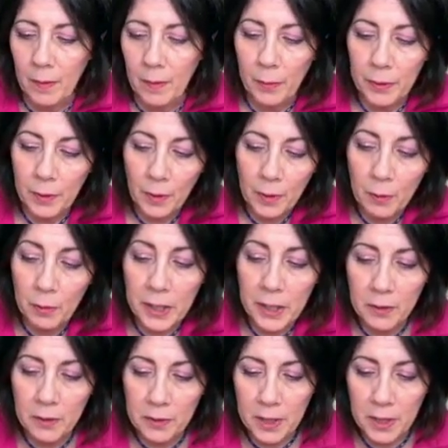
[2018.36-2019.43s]
We are
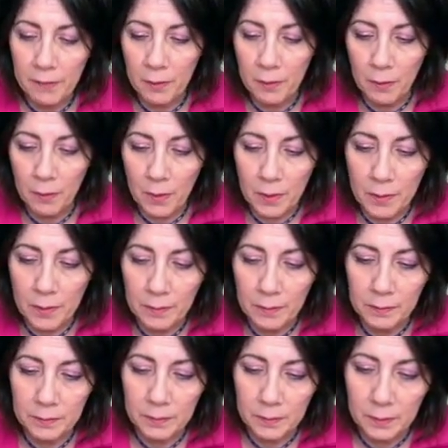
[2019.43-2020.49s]
creators after all.
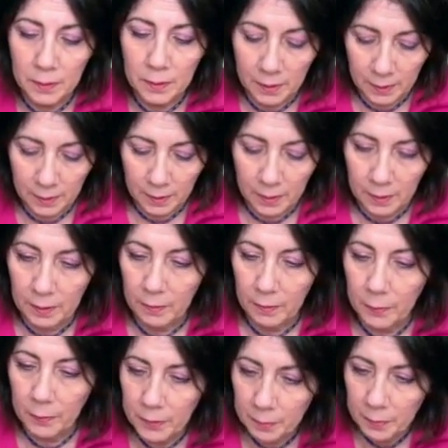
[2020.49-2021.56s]
Mm-hmm.
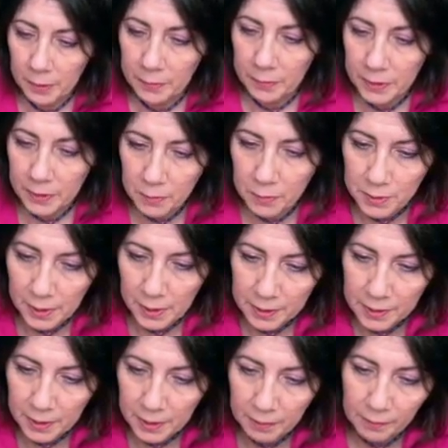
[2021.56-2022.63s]
I want to be able to use that
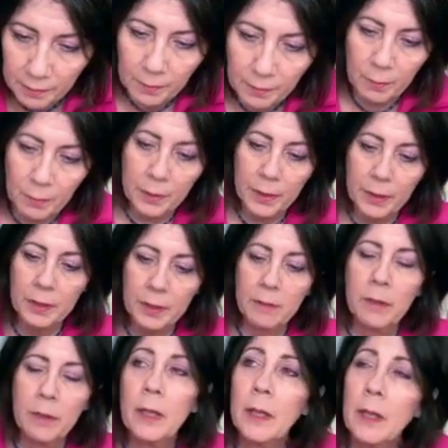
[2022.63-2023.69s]

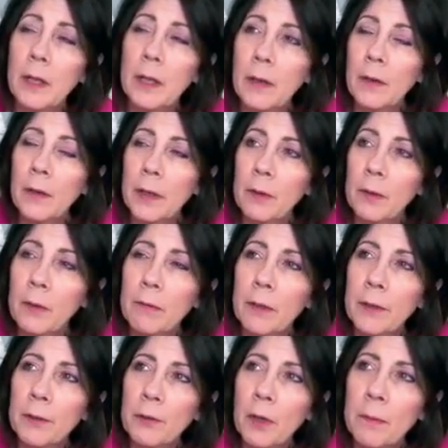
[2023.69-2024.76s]
creativity. All right, do you have
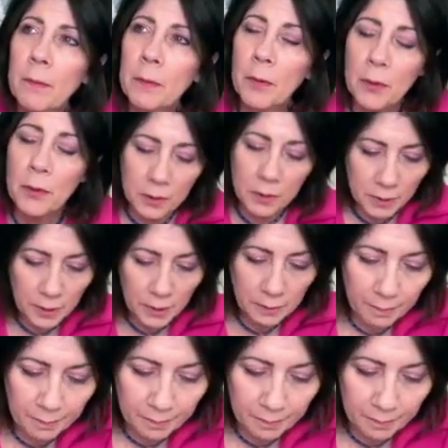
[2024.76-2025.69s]
another trapped emotion? Yep.